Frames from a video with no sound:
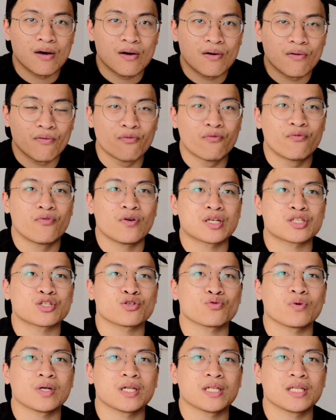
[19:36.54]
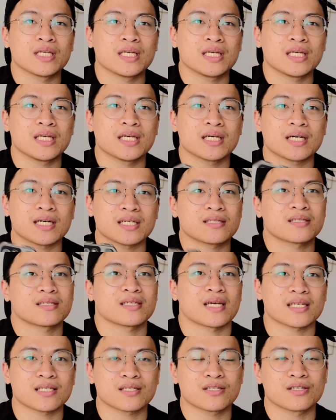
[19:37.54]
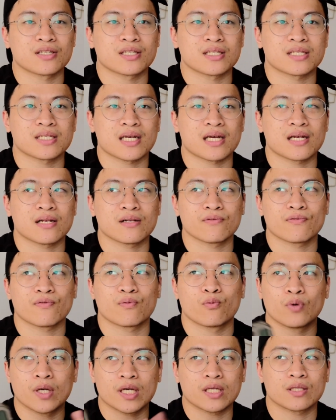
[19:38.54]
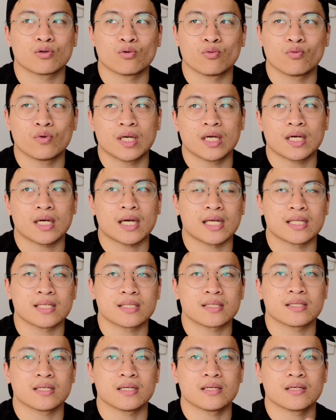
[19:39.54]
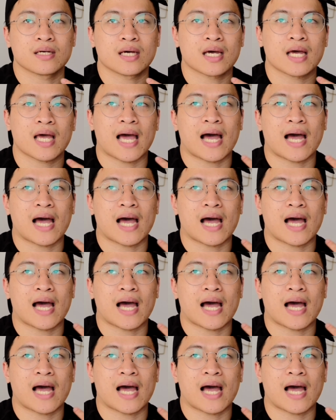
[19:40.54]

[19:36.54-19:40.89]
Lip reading: visually assess yourself week to week and see